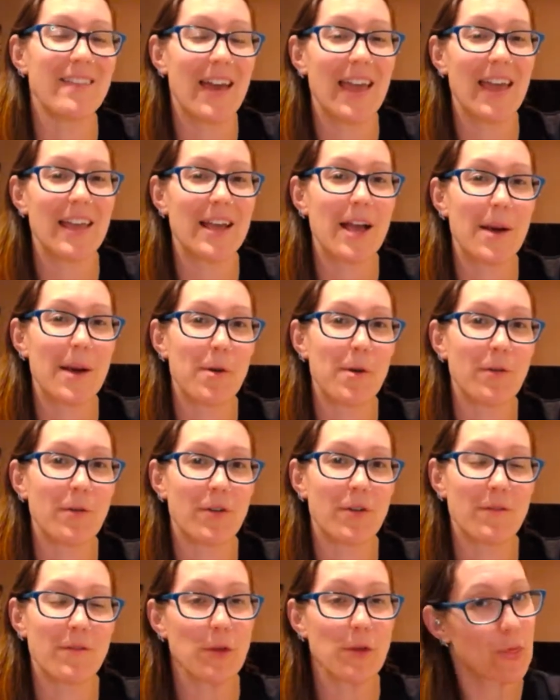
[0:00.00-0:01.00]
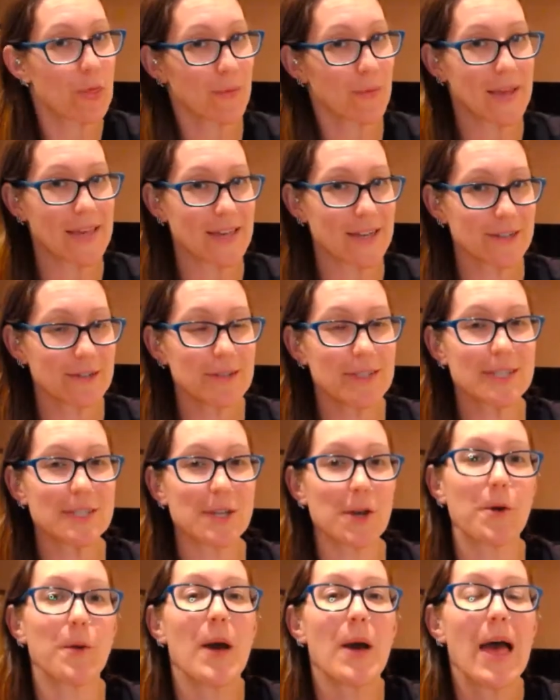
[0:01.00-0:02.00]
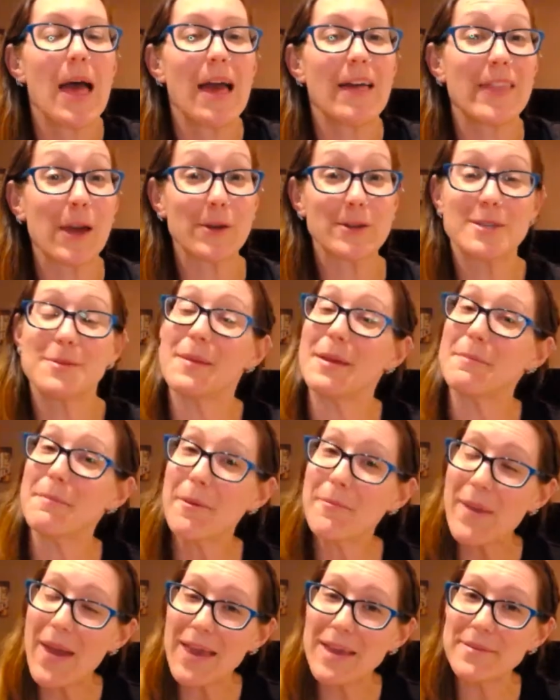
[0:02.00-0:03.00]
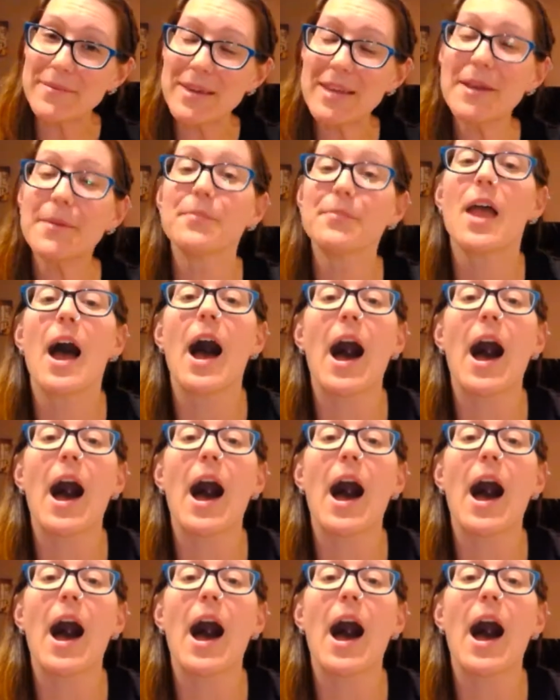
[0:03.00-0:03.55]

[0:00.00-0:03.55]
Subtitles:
They come over every 3 years, so they got to meet my baby.